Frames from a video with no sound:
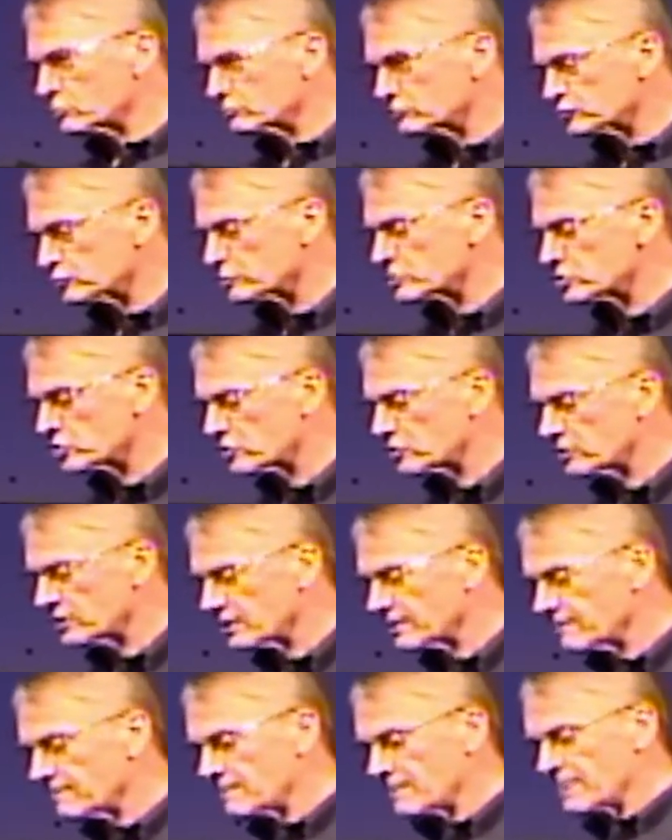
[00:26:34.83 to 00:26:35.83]
was
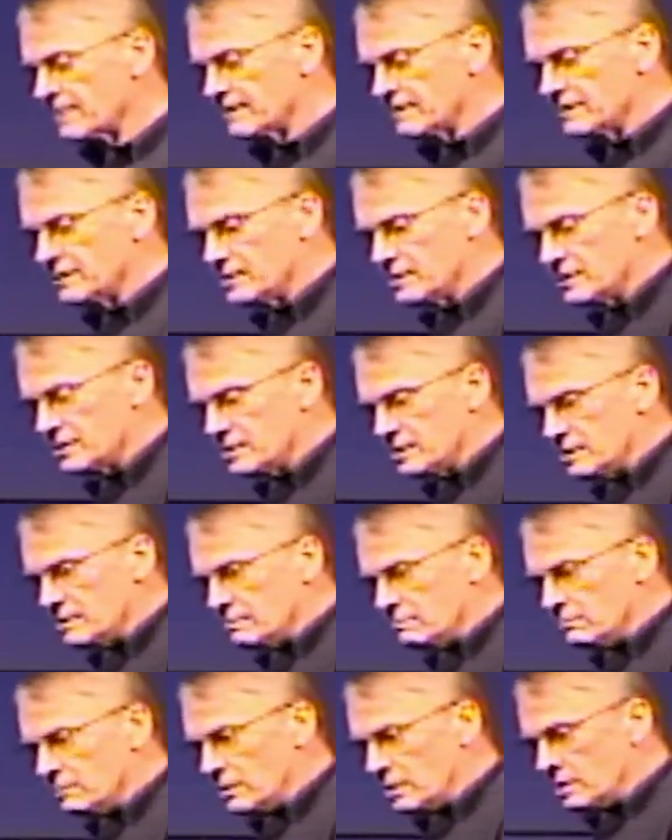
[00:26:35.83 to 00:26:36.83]
returning.
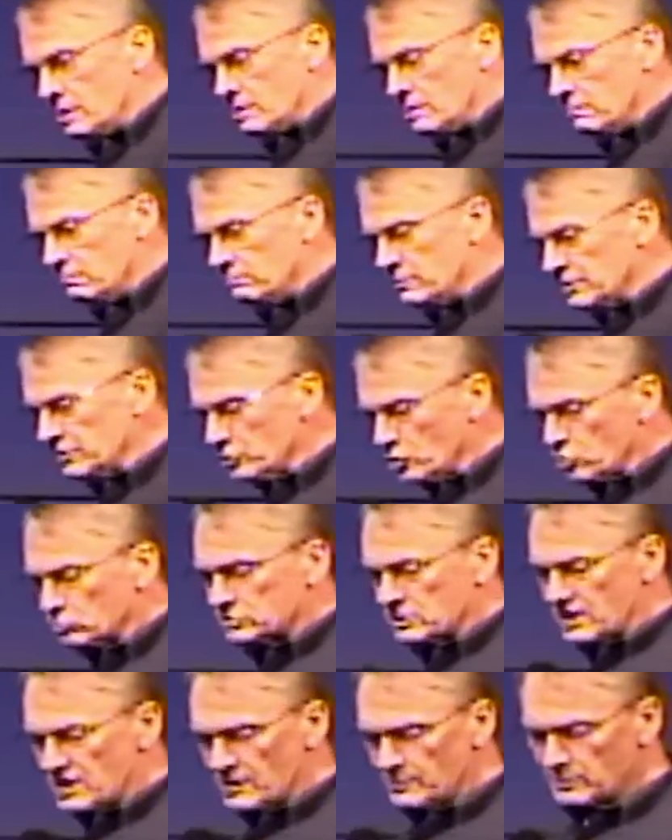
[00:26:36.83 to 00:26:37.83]
But no
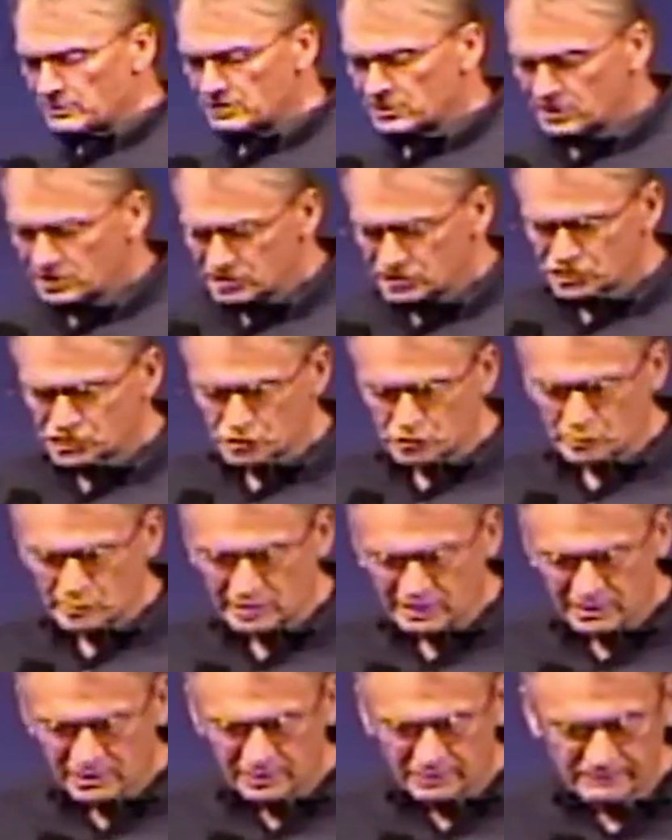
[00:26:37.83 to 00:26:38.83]
time in the
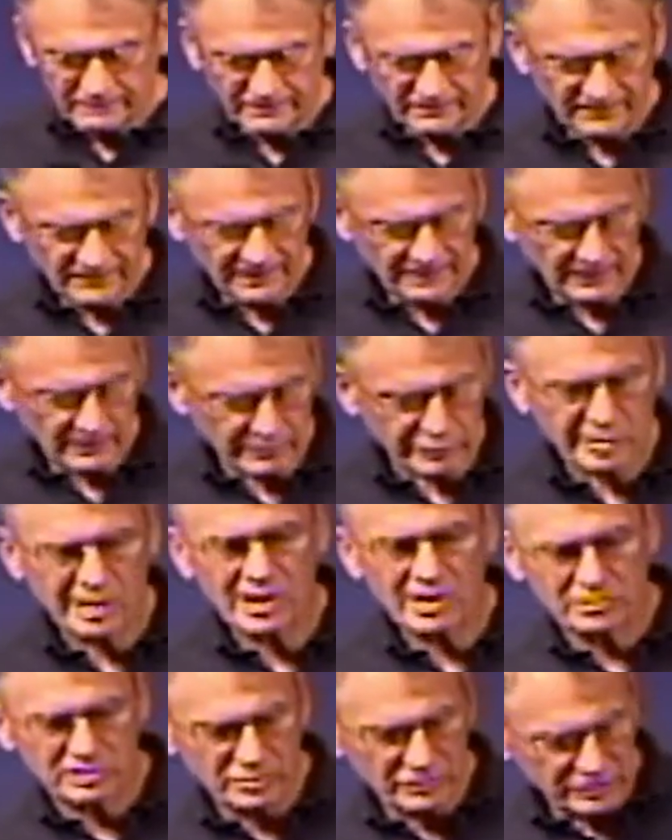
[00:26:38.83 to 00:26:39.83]
history
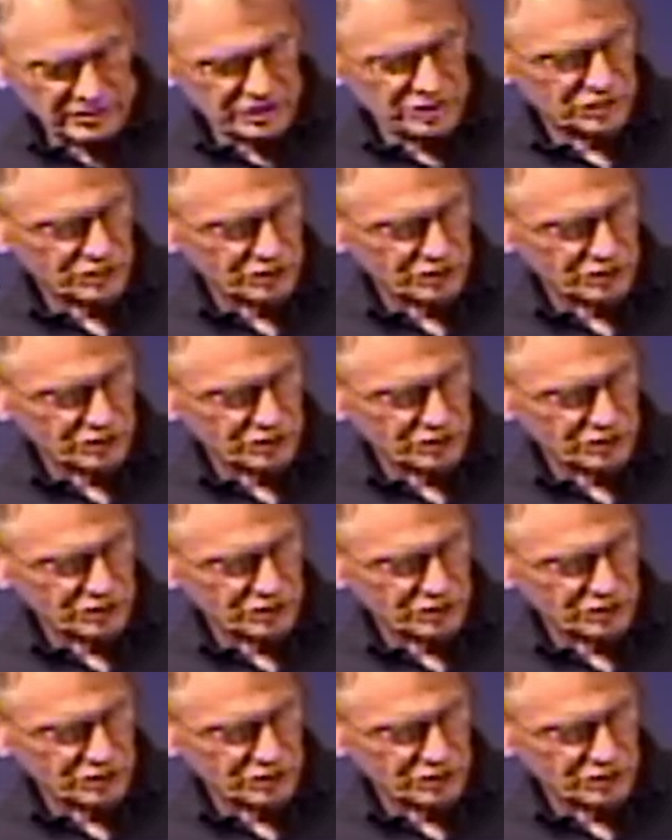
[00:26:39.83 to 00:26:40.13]
prior to this